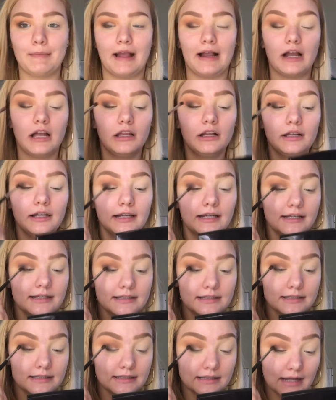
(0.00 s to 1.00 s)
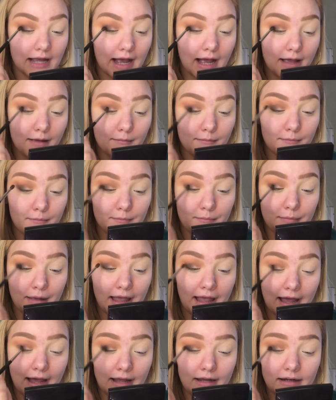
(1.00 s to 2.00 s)
matte color, like it's not
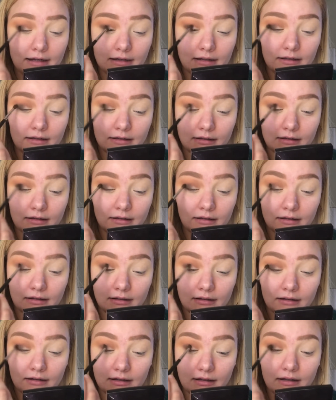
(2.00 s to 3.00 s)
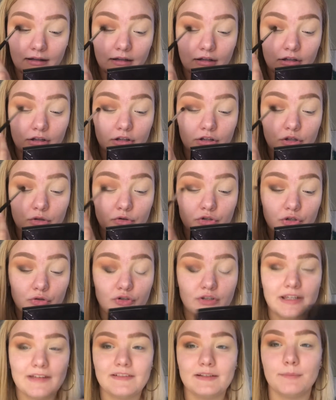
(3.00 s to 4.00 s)
bad. You do
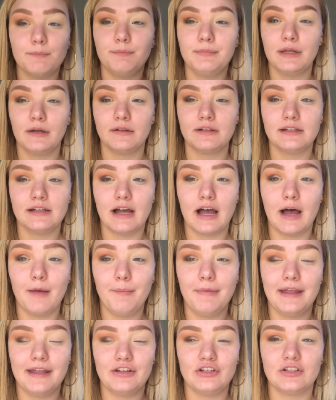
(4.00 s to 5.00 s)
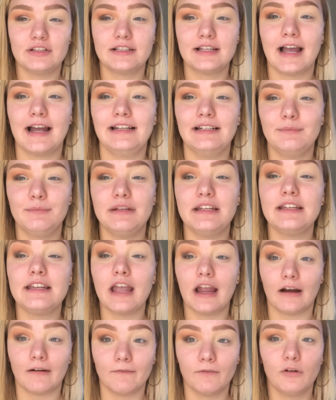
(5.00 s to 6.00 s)
just have to build it up and just kind of be
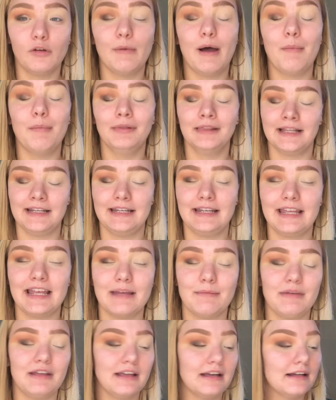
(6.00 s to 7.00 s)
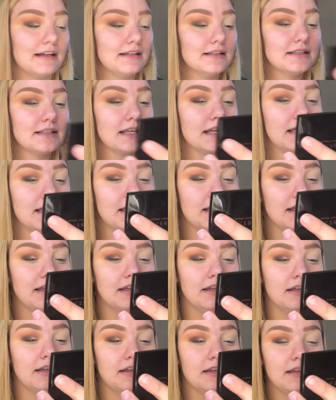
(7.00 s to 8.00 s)
careful about blending it, because
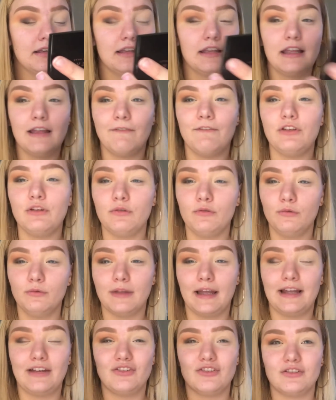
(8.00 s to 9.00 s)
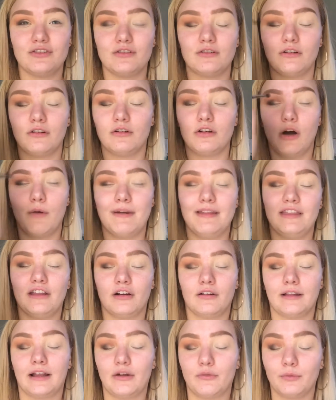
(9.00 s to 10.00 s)
if you like just go in
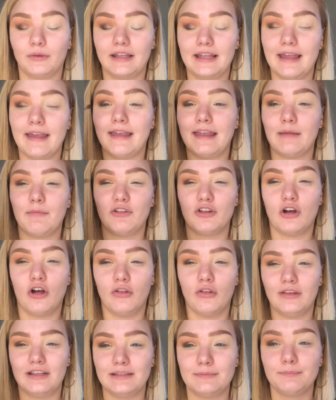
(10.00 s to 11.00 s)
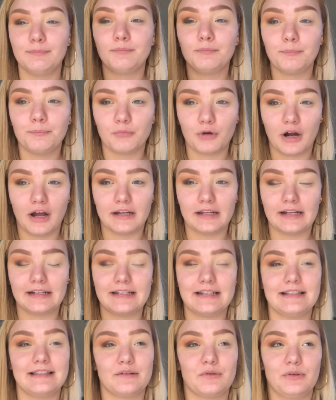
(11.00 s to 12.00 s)
there like really ham with all this product,
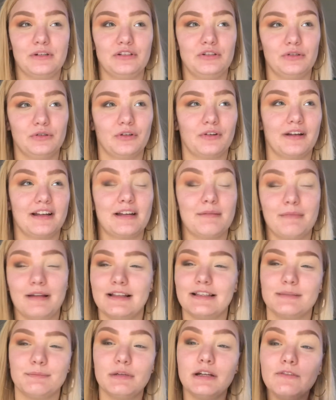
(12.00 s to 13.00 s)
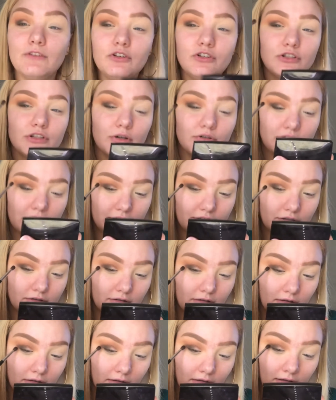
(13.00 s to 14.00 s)
it's going to look like a mess. But if you just go gentle